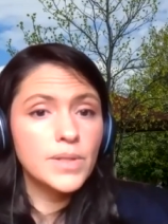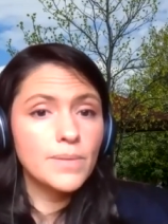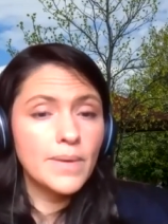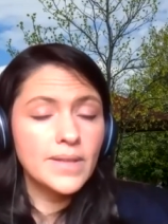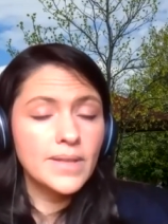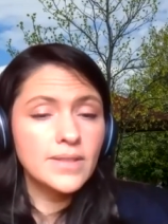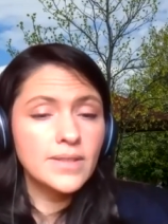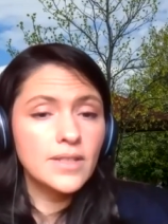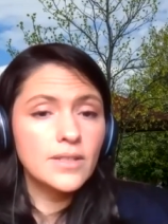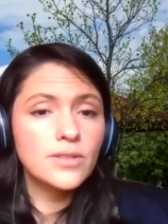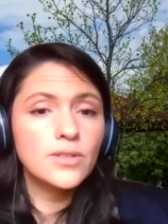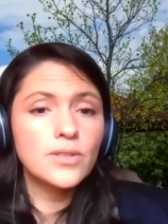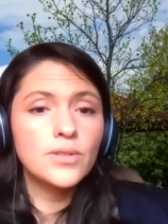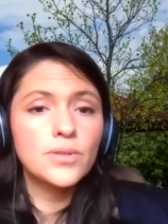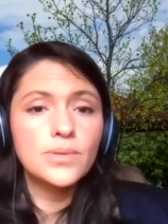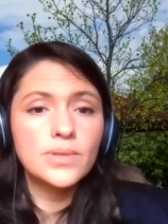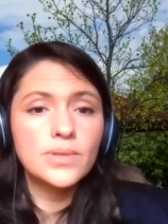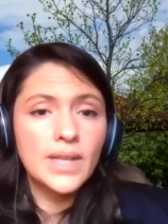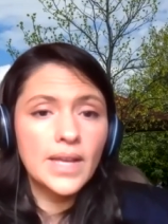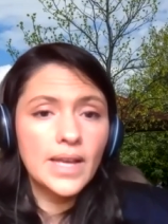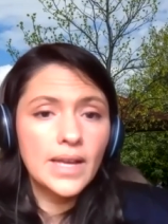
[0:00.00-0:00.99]
domestic
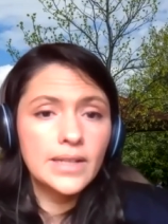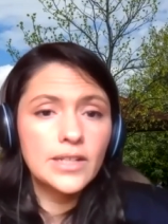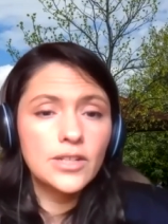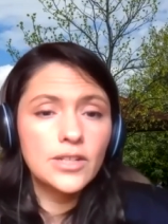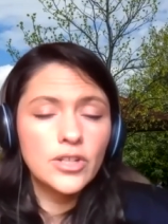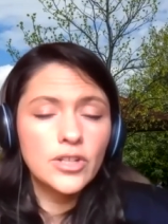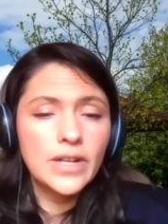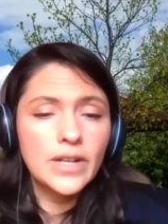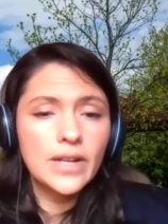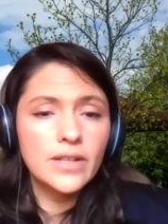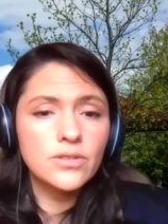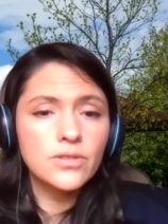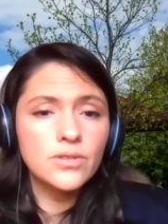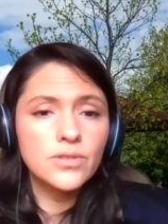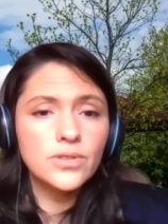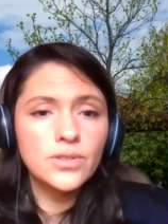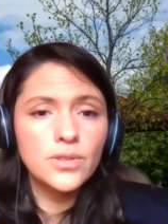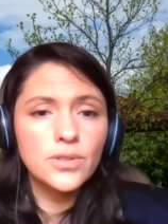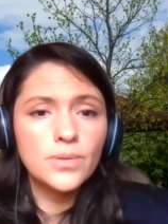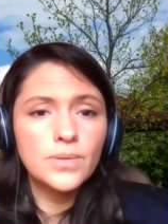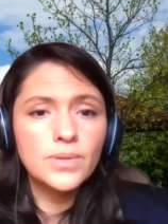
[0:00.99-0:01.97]
students and international
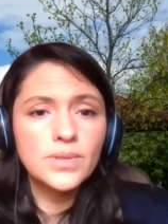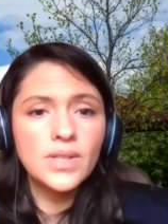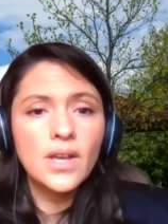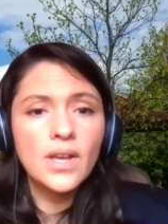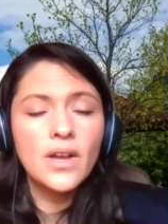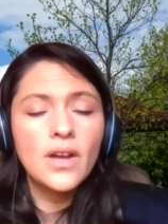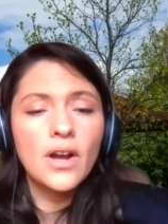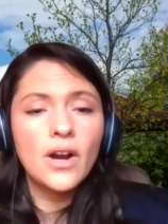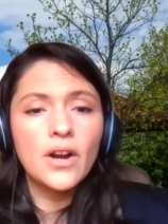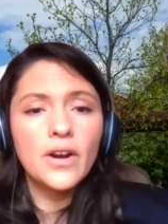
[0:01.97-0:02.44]
students,